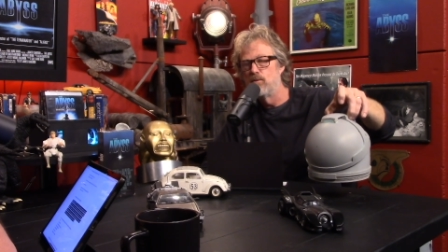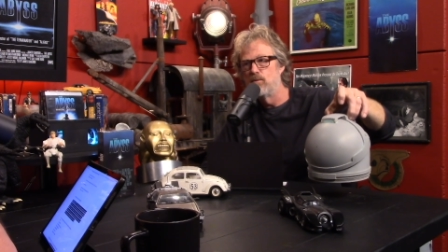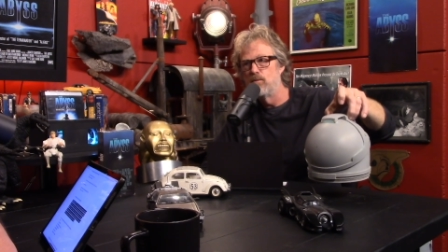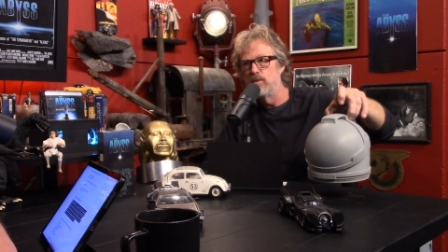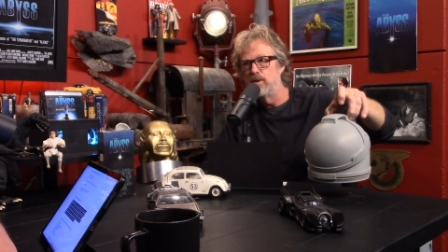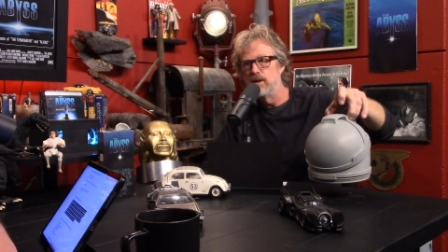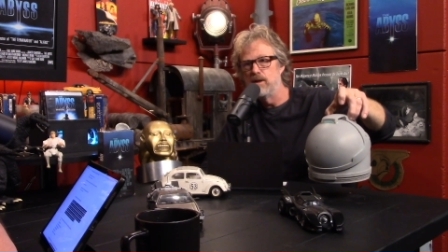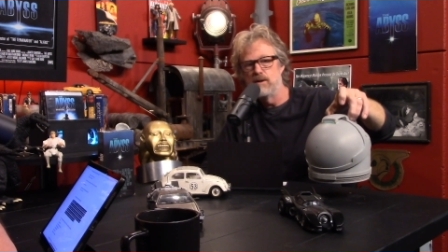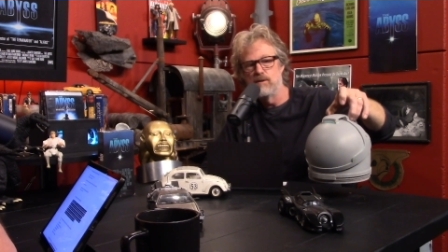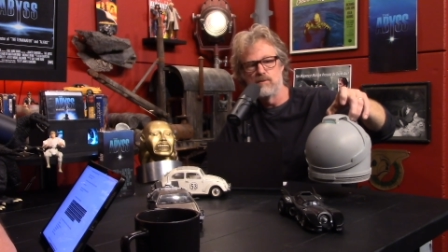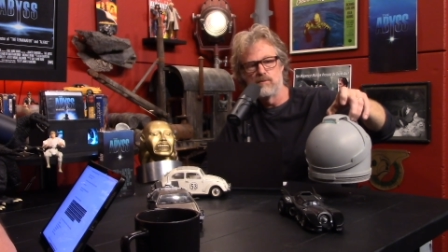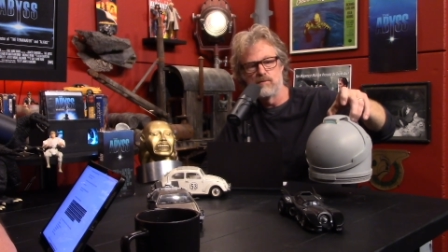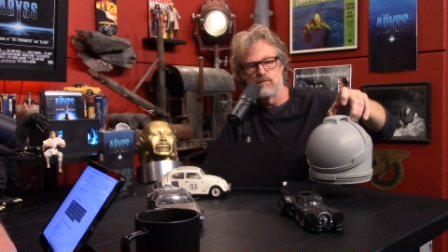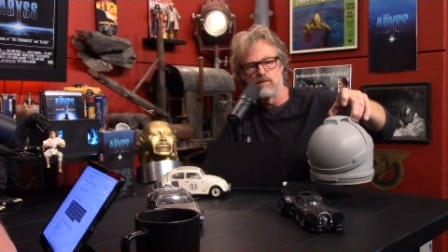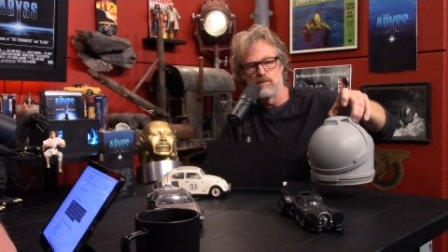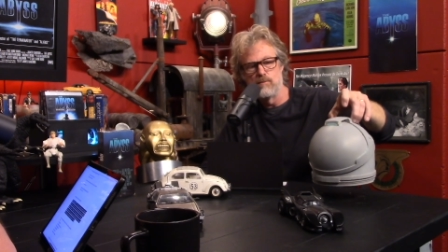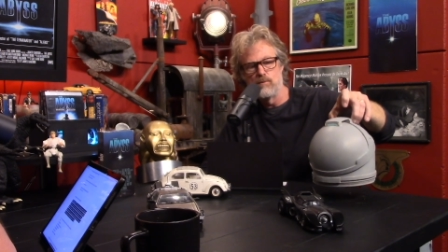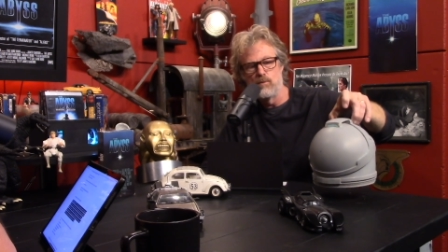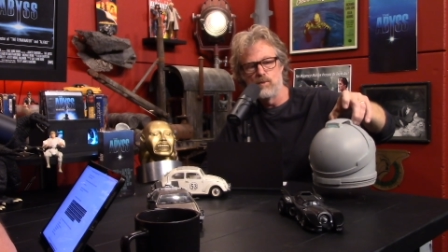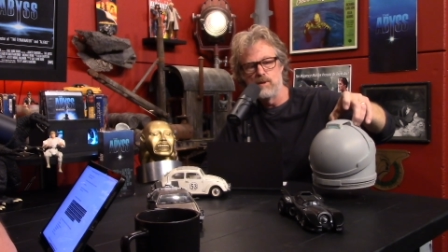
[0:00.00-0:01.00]
We
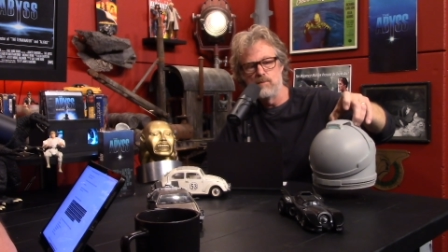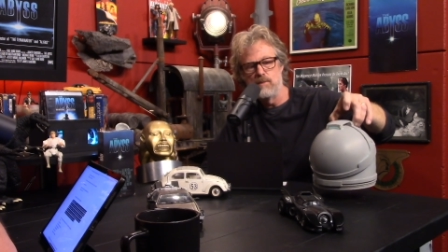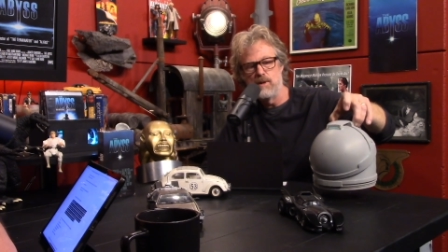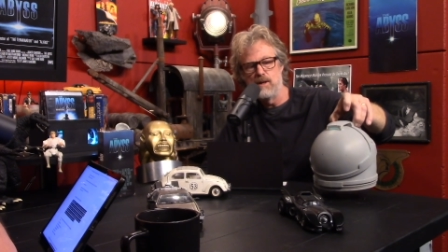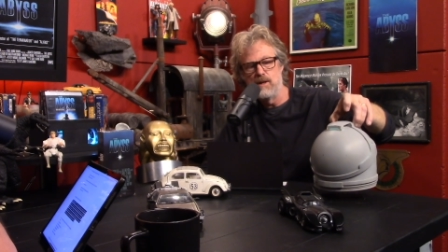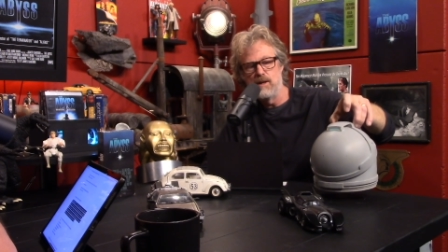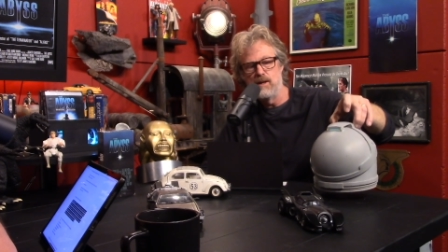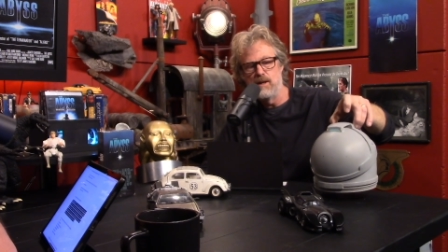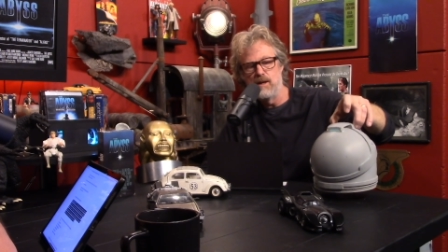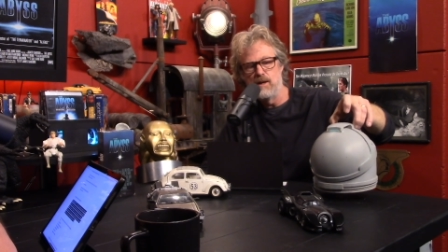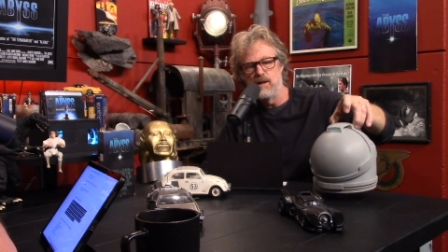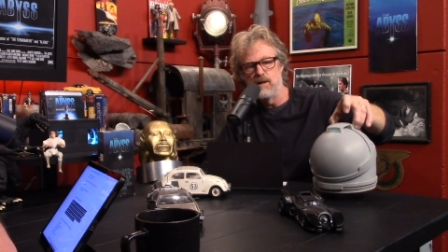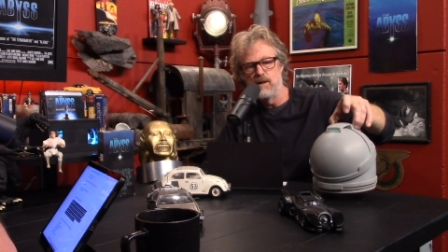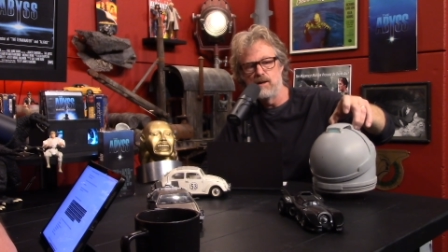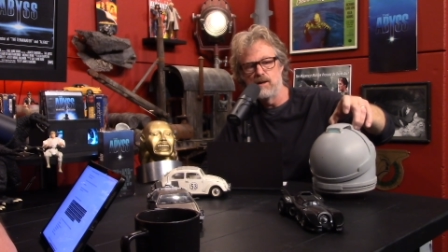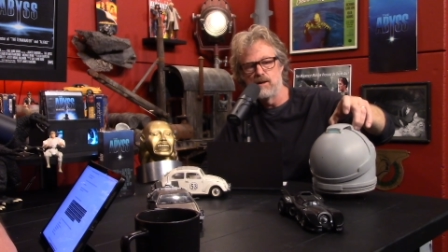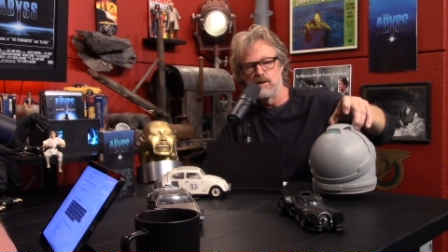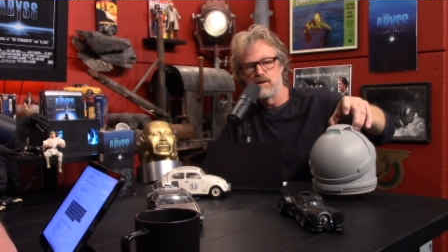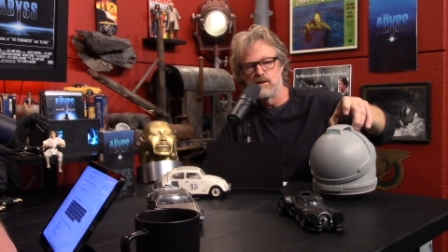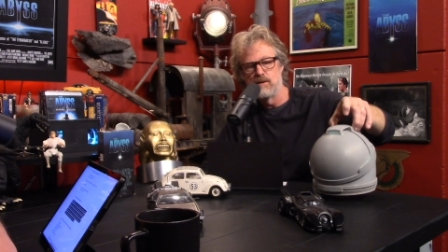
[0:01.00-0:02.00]
made
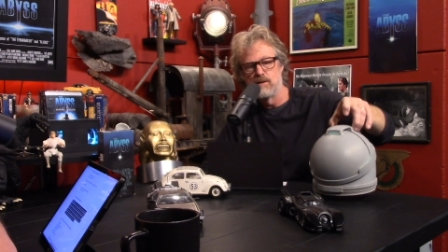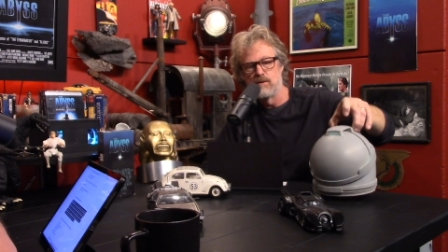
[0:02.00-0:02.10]
a